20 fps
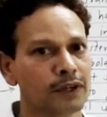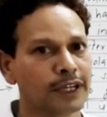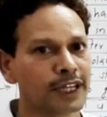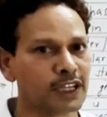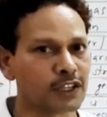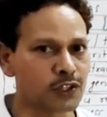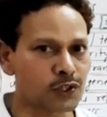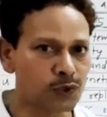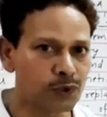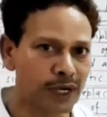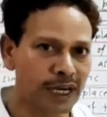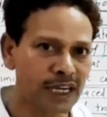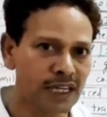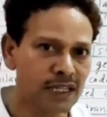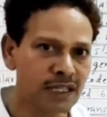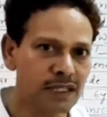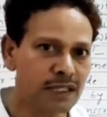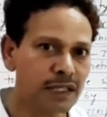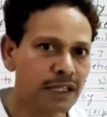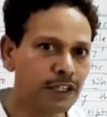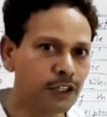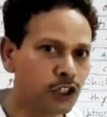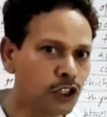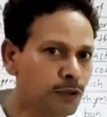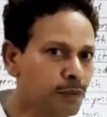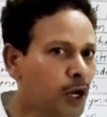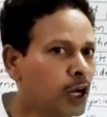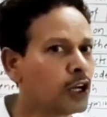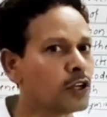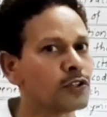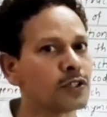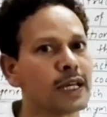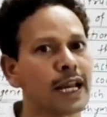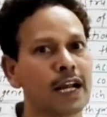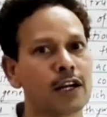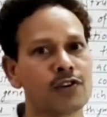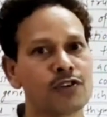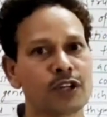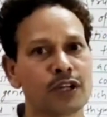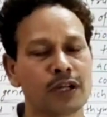Dear students, in tomorrow's
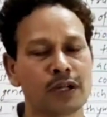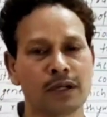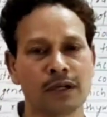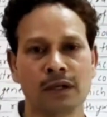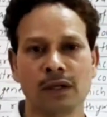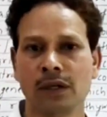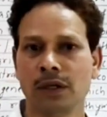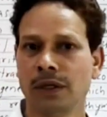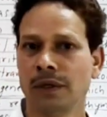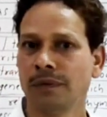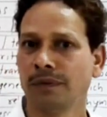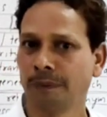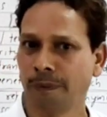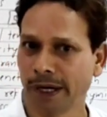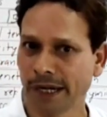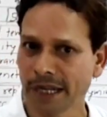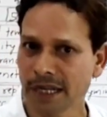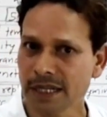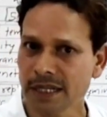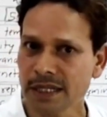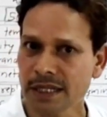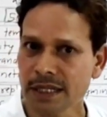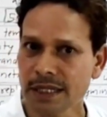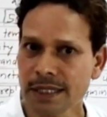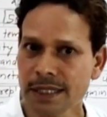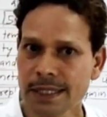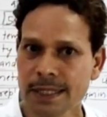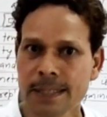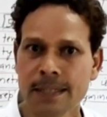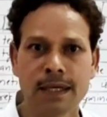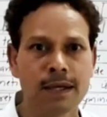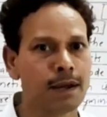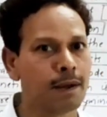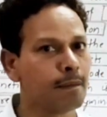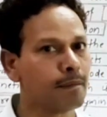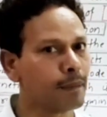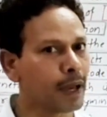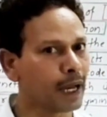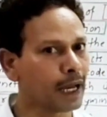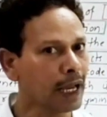lecture, we will discuss
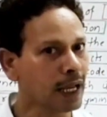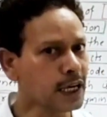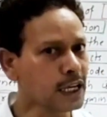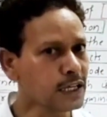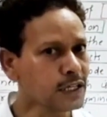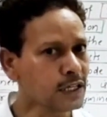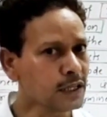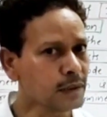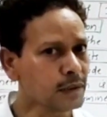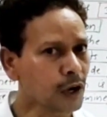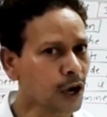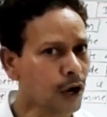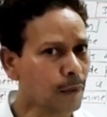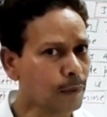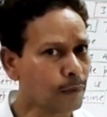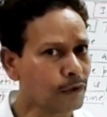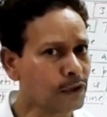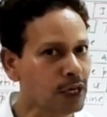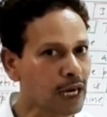mechanism of